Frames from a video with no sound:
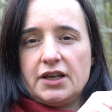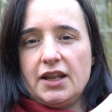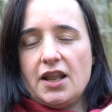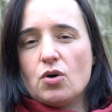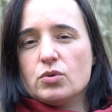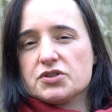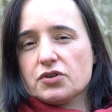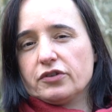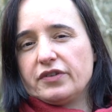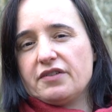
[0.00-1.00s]
And now we're
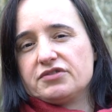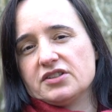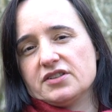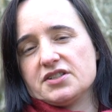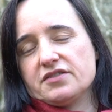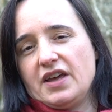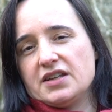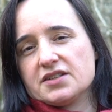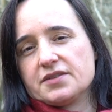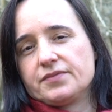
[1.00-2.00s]
sort of after this
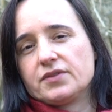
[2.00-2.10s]
event.